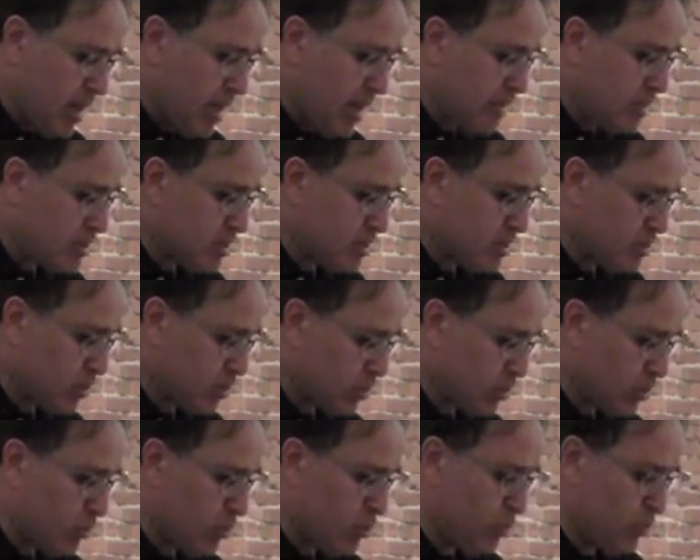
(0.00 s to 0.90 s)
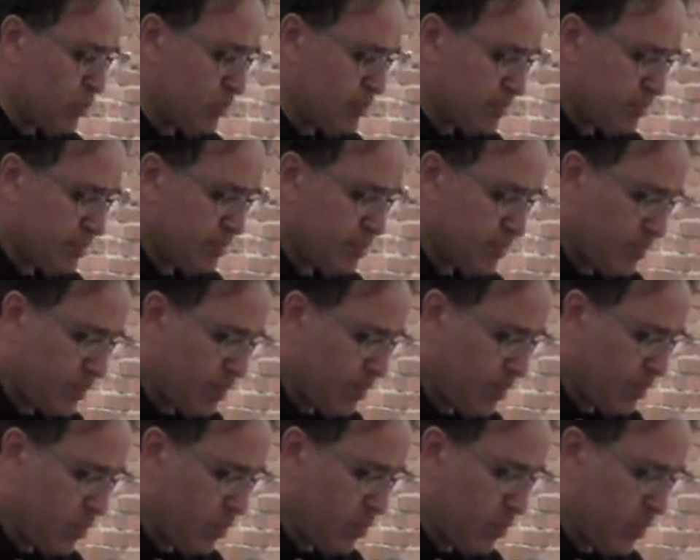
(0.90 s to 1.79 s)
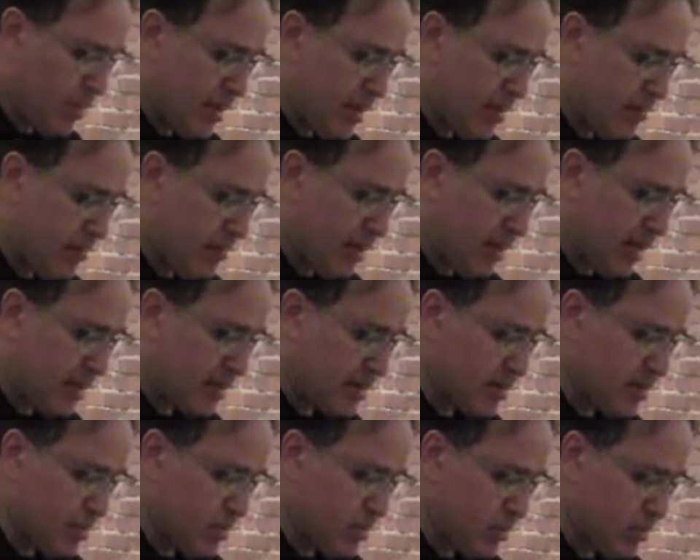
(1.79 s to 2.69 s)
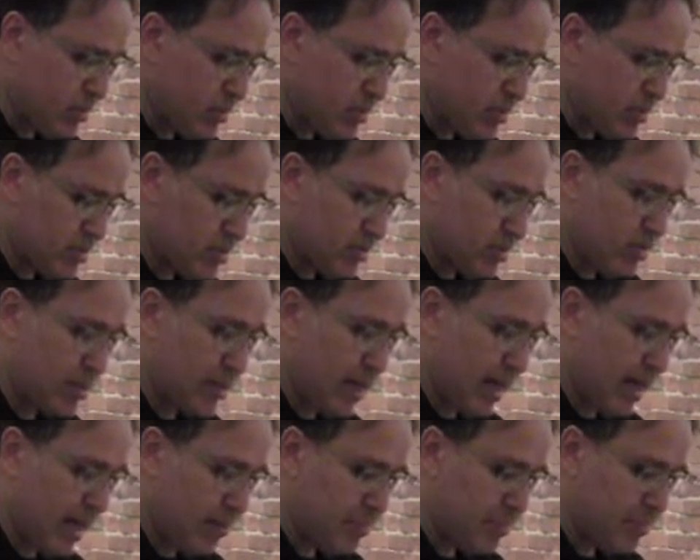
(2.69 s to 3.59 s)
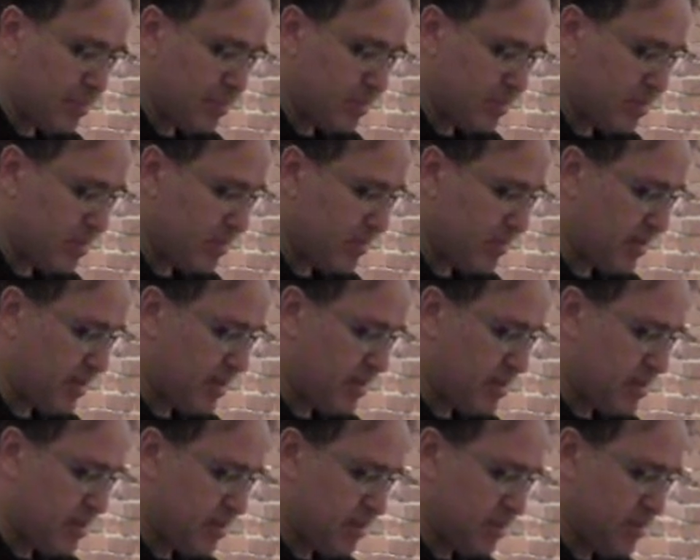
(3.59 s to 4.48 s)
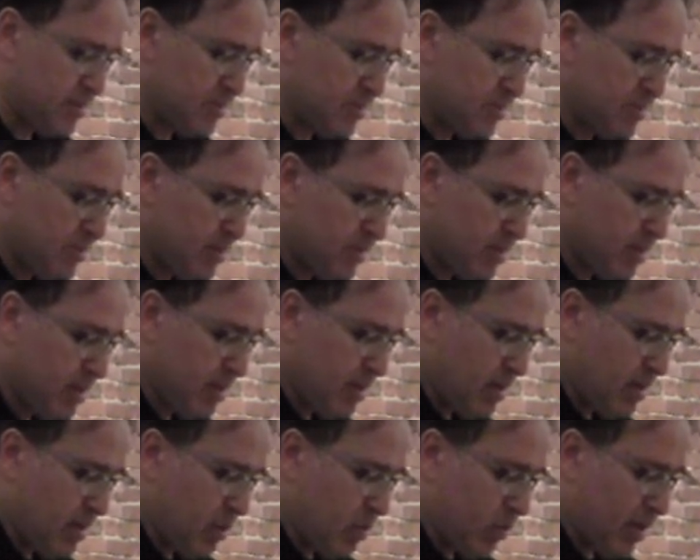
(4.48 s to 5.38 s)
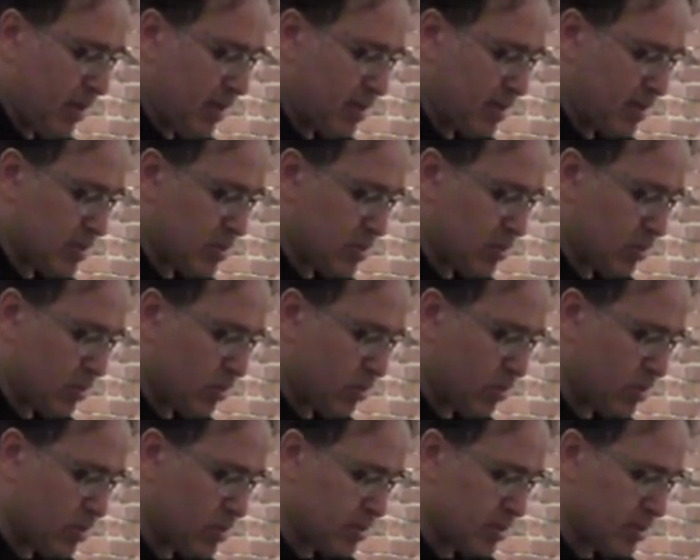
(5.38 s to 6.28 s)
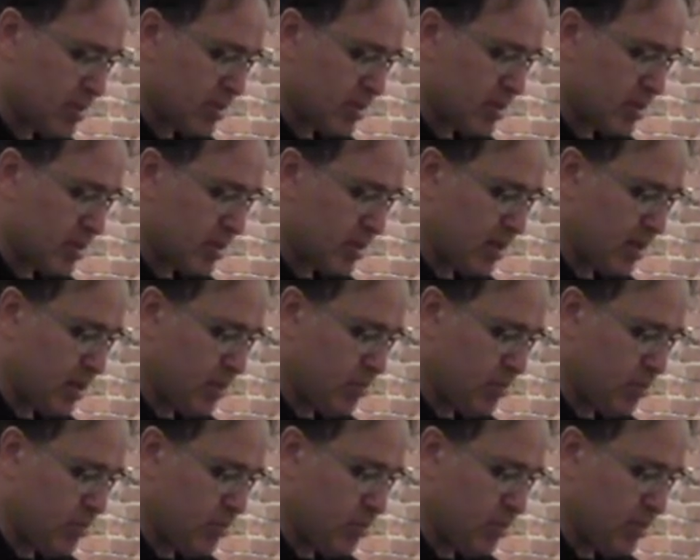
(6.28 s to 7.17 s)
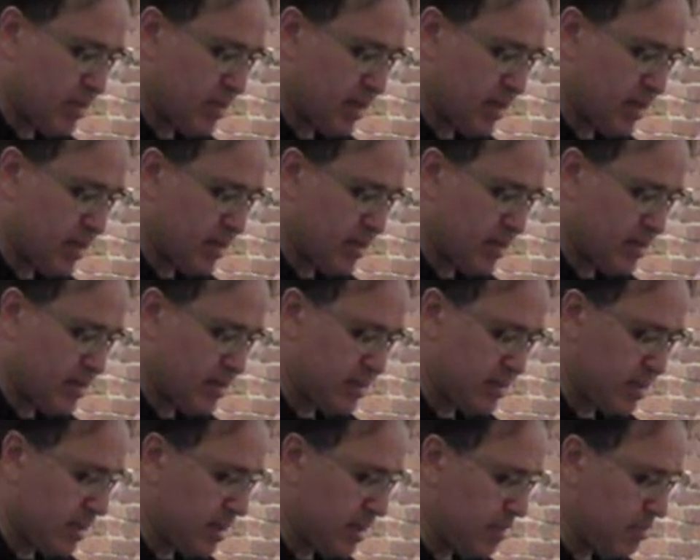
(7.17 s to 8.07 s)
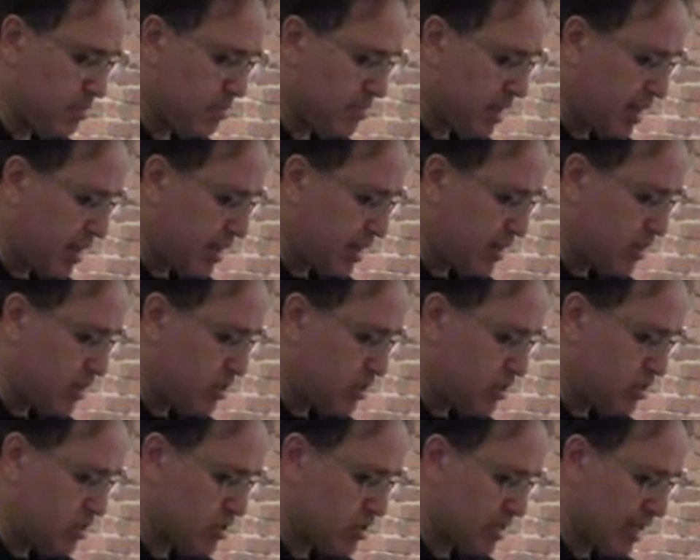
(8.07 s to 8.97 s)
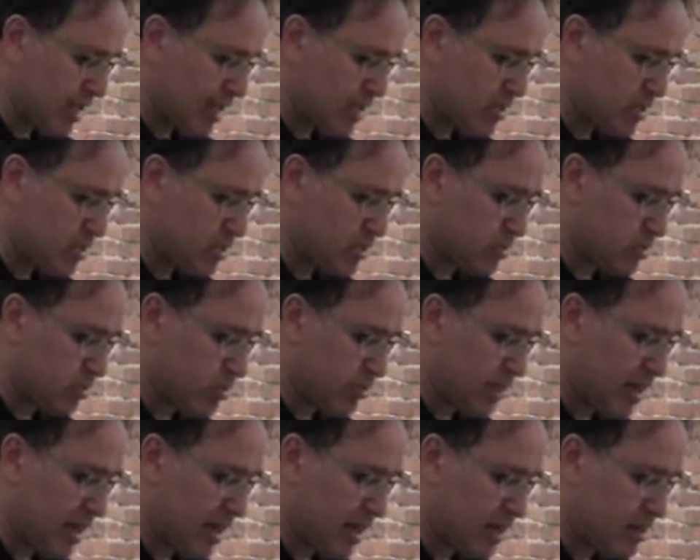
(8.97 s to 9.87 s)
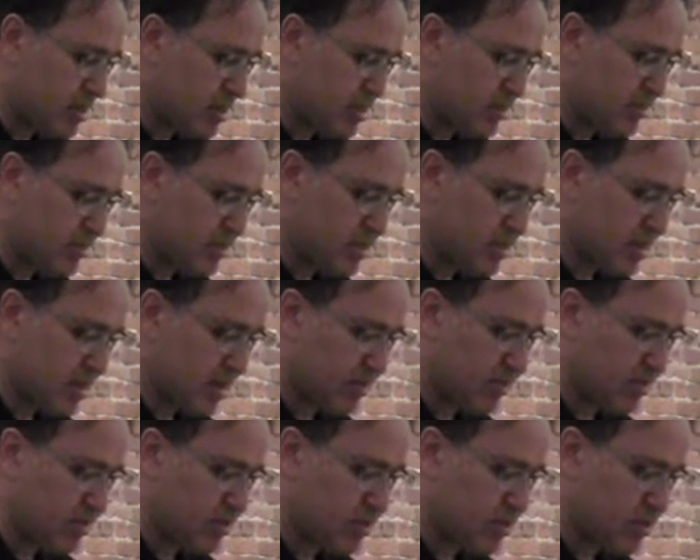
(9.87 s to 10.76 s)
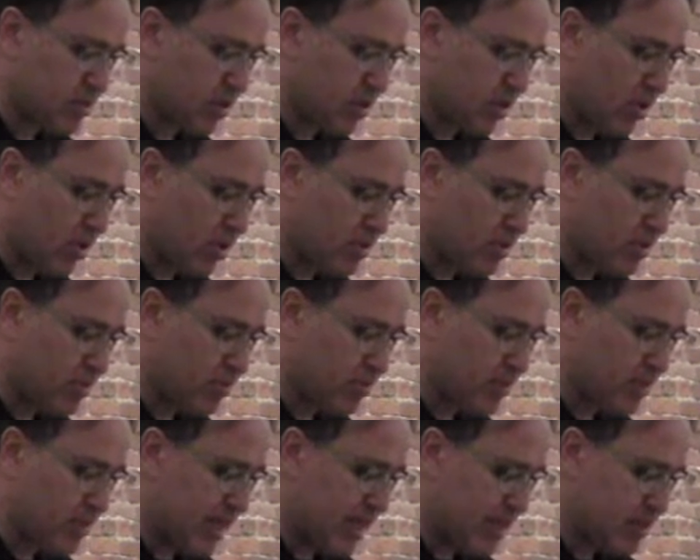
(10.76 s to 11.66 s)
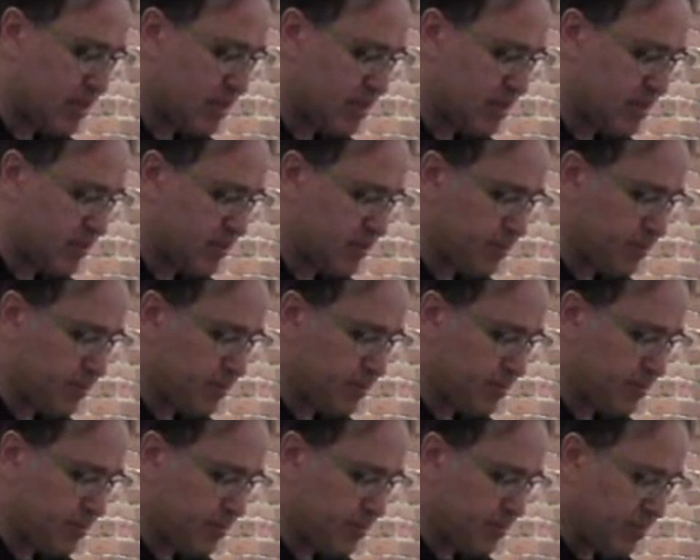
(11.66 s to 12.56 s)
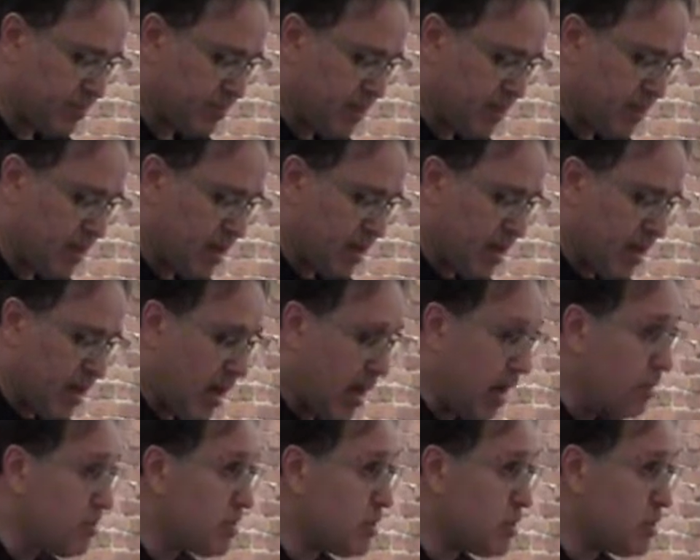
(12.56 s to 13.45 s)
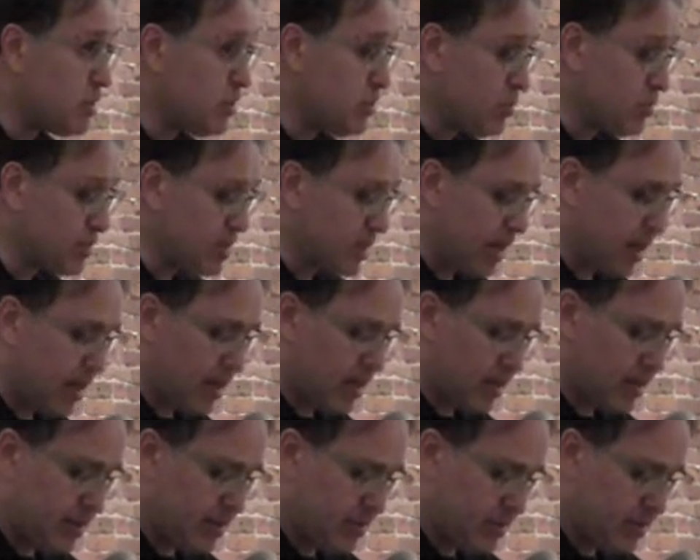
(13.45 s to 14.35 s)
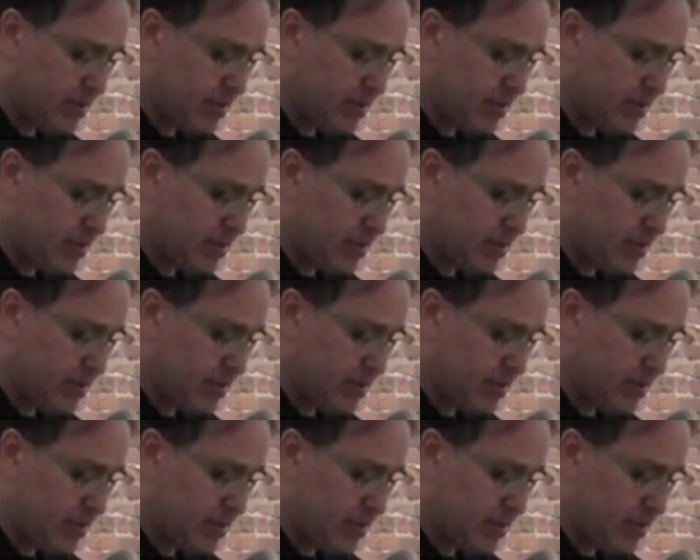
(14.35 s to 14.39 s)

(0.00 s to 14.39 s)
It's true, we have gotten used to your absent faces, while the soldiers are enumerated. Name, age, sex, branch of service, cause of death. How did you die?